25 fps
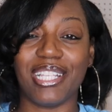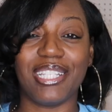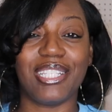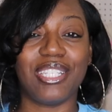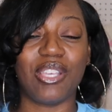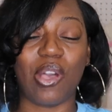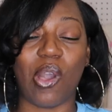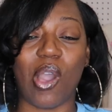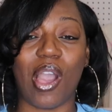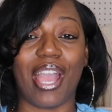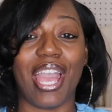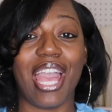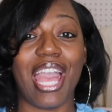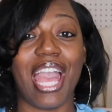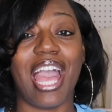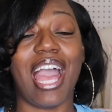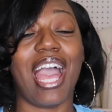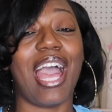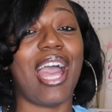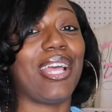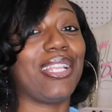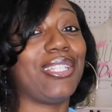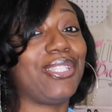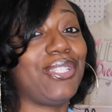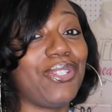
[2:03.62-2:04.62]
and talk.
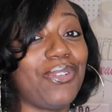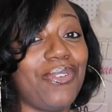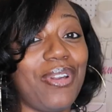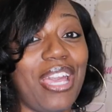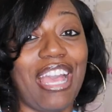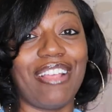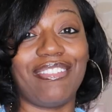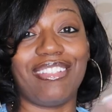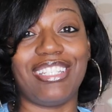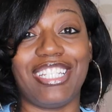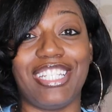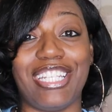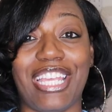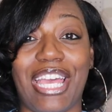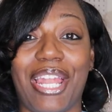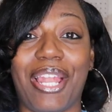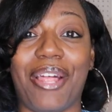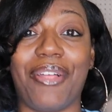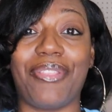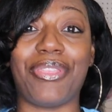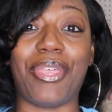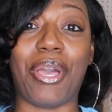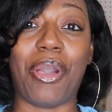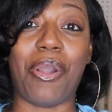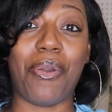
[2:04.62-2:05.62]
I do have to shout
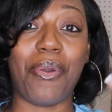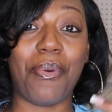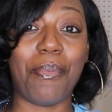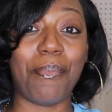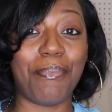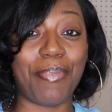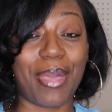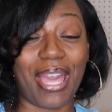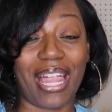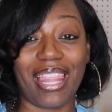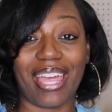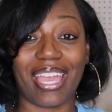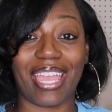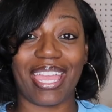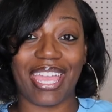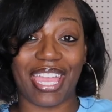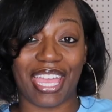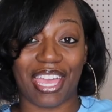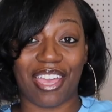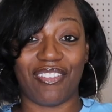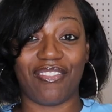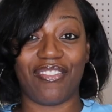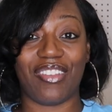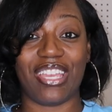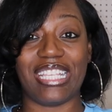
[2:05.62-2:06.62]
out though, Bella
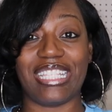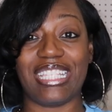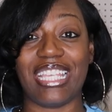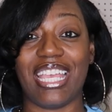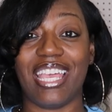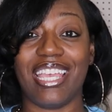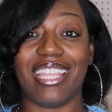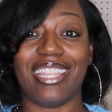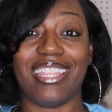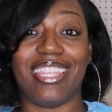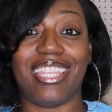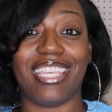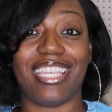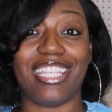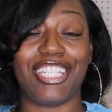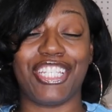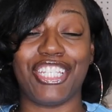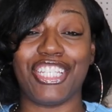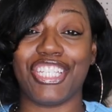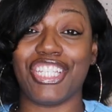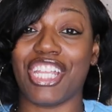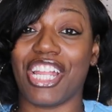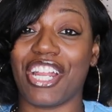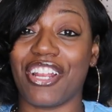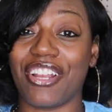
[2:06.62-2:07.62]
Canvas. This
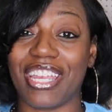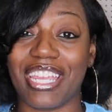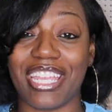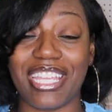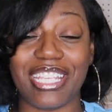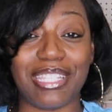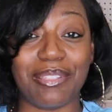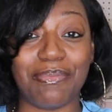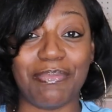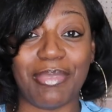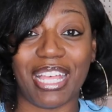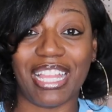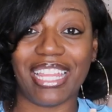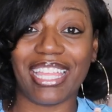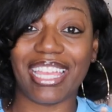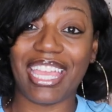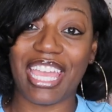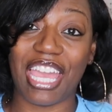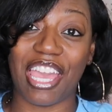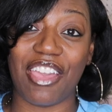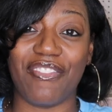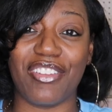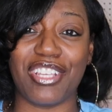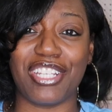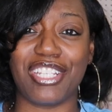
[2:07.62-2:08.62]
shirt is Bella
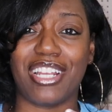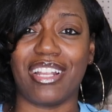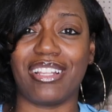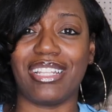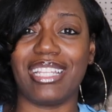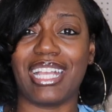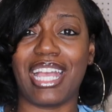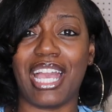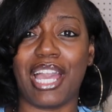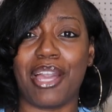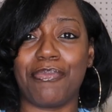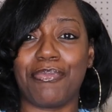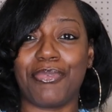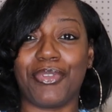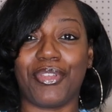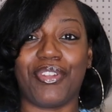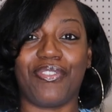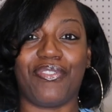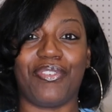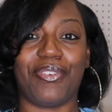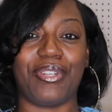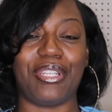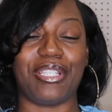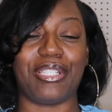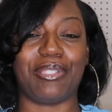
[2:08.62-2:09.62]
Canvas shirt. Look how
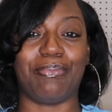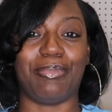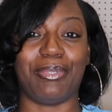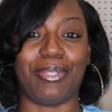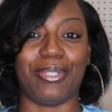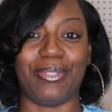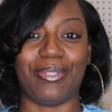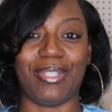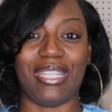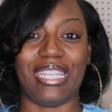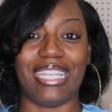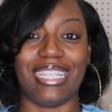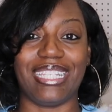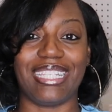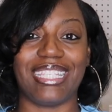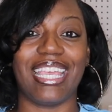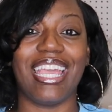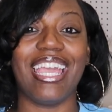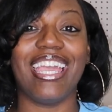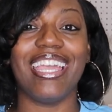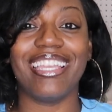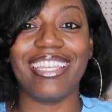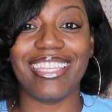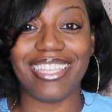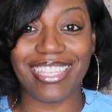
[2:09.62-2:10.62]
beautiful this blue is.
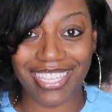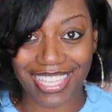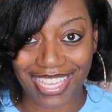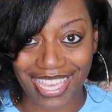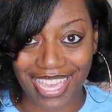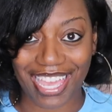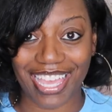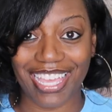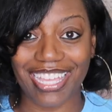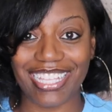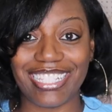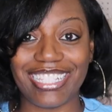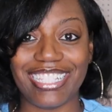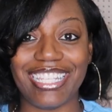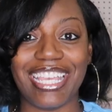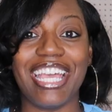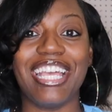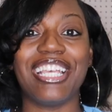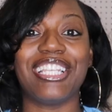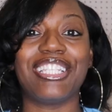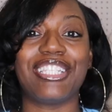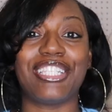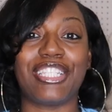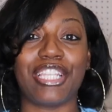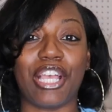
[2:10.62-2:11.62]
Yes.
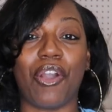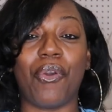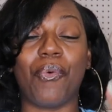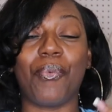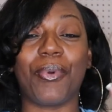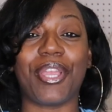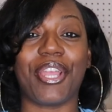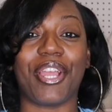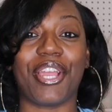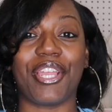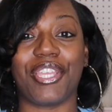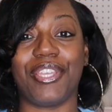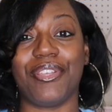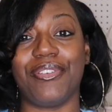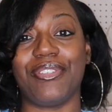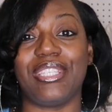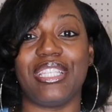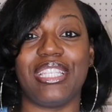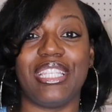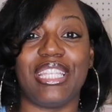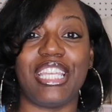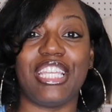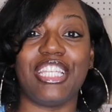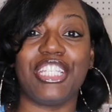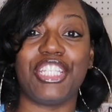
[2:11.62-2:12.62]
So we are
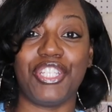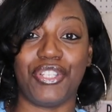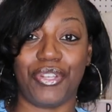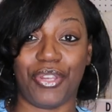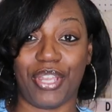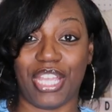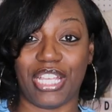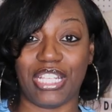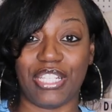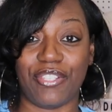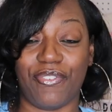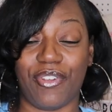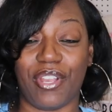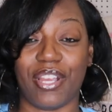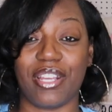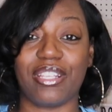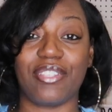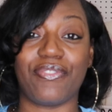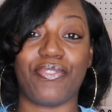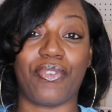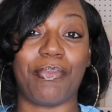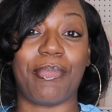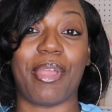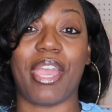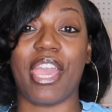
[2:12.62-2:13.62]
using these transfers
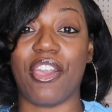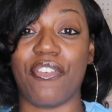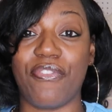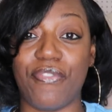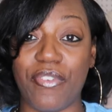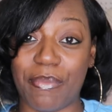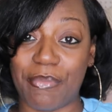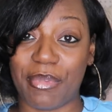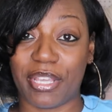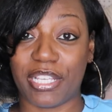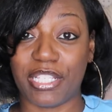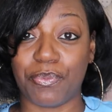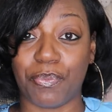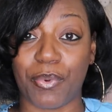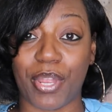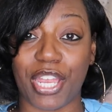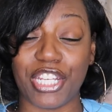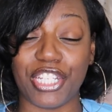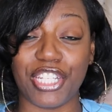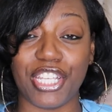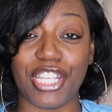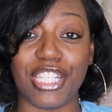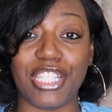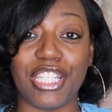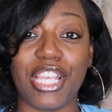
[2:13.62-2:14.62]
from FM
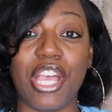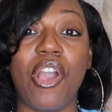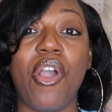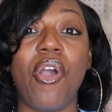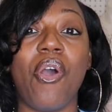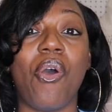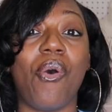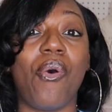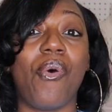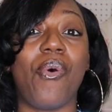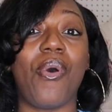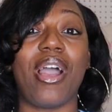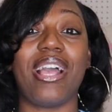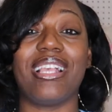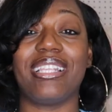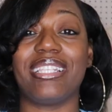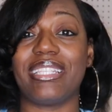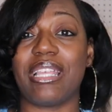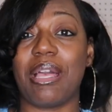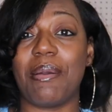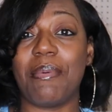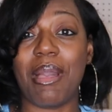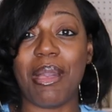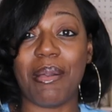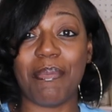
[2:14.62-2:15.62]
Expressions on
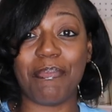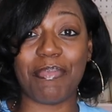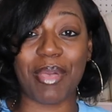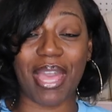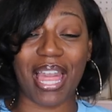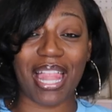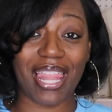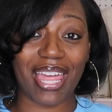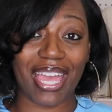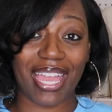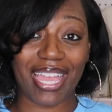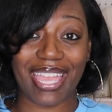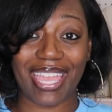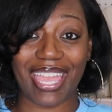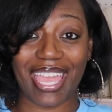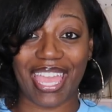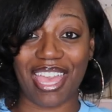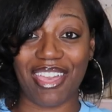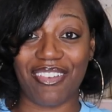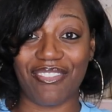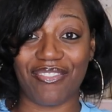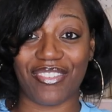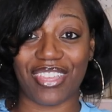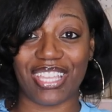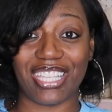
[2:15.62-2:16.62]
some Bella
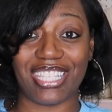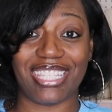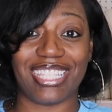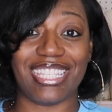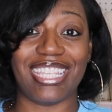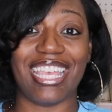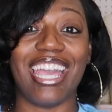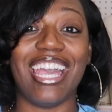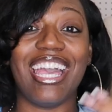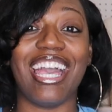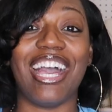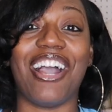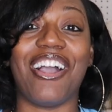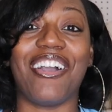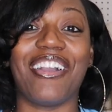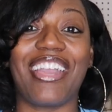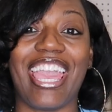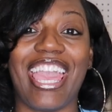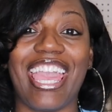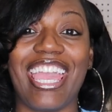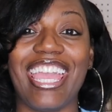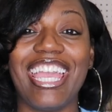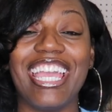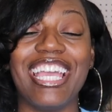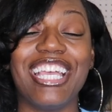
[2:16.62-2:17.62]
Canvas.
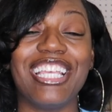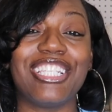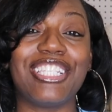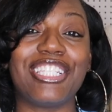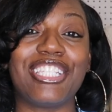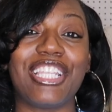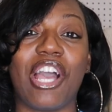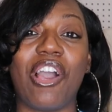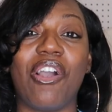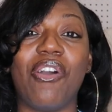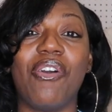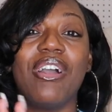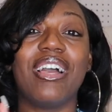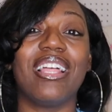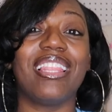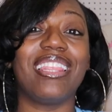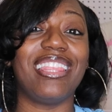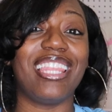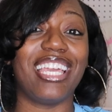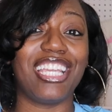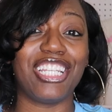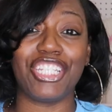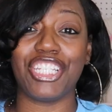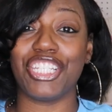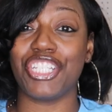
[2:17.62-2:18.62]
Okay, so
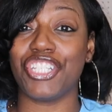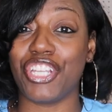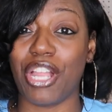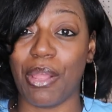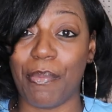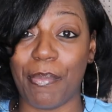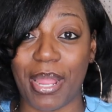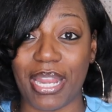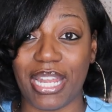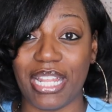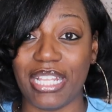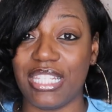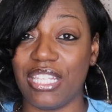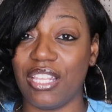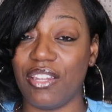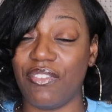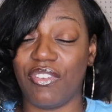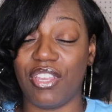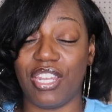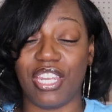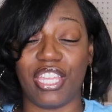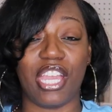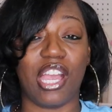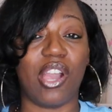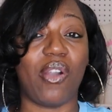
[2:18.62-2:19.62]
let's just jump right into the
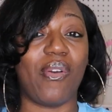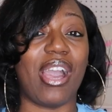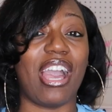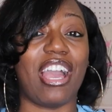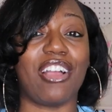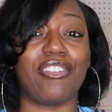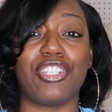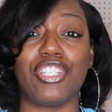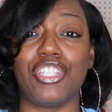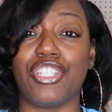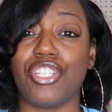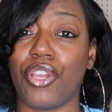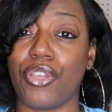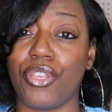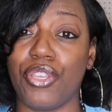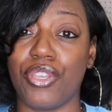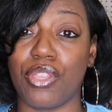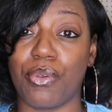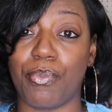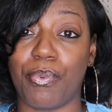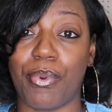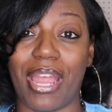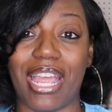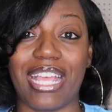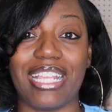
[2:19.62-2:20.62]
video. I'll show you
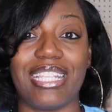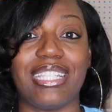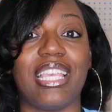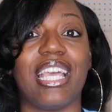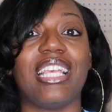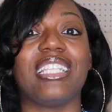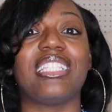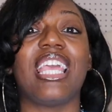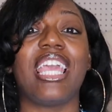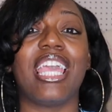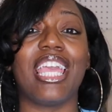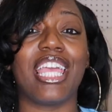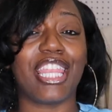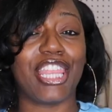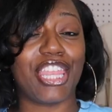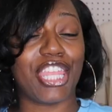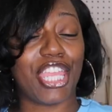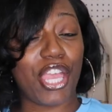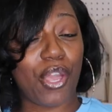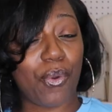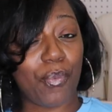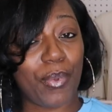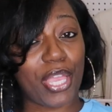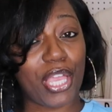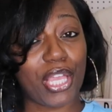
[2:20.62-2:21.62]
the process.
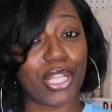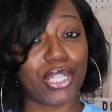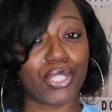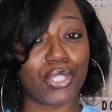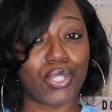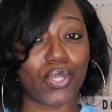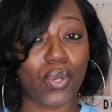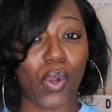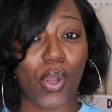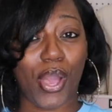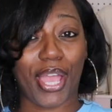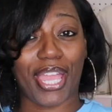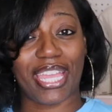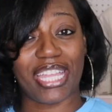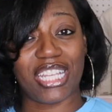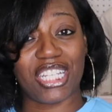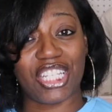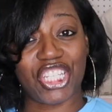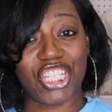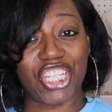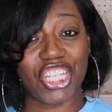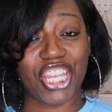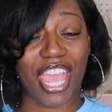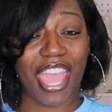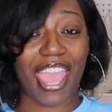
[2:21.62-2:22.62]
Then we can talk and
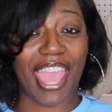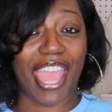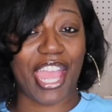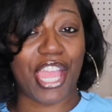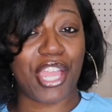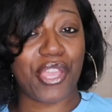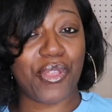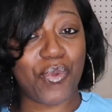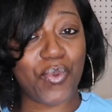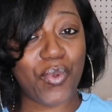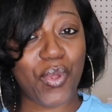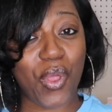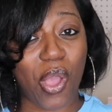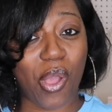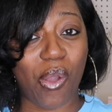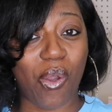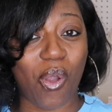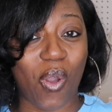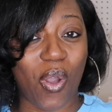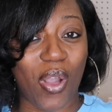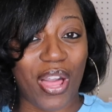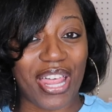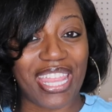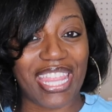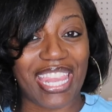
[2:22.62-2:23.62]
chat and you know
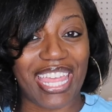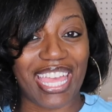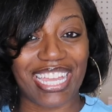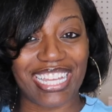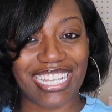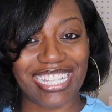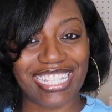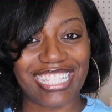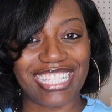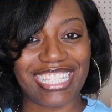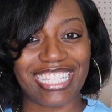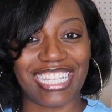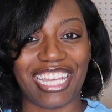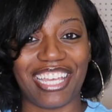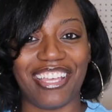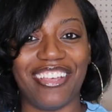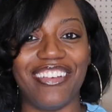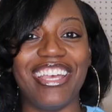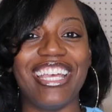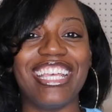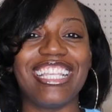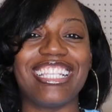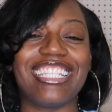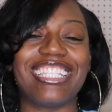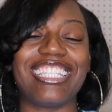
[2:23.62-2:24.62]
all of that good stuff.
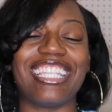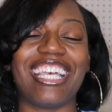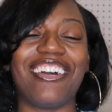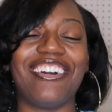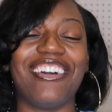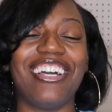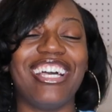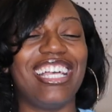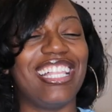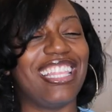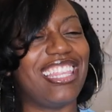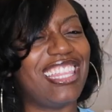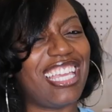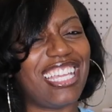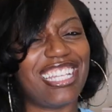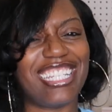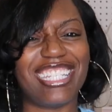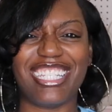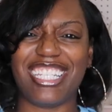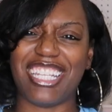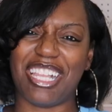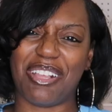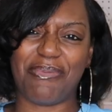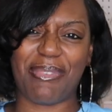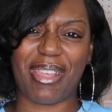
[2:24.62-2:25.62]
So let's
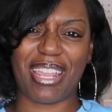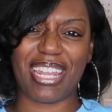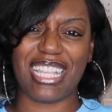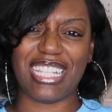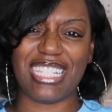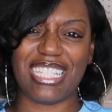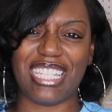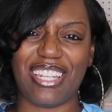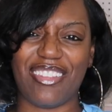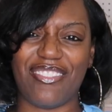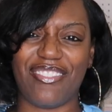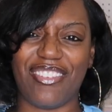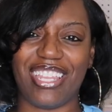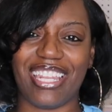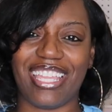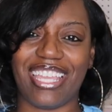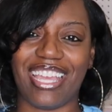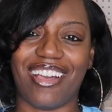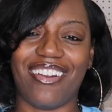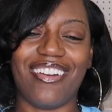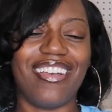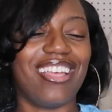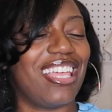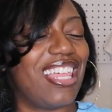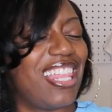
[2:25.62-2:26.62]
jump right into the
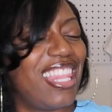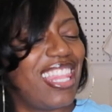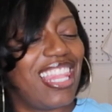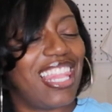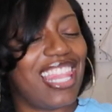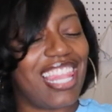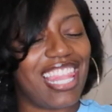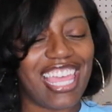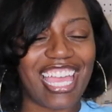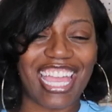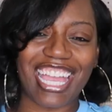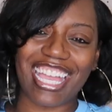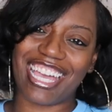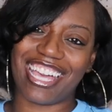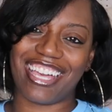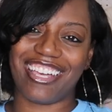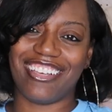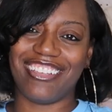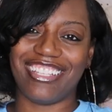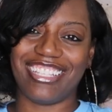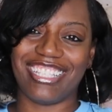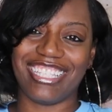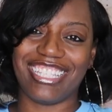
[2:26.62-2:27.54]
video. Let go.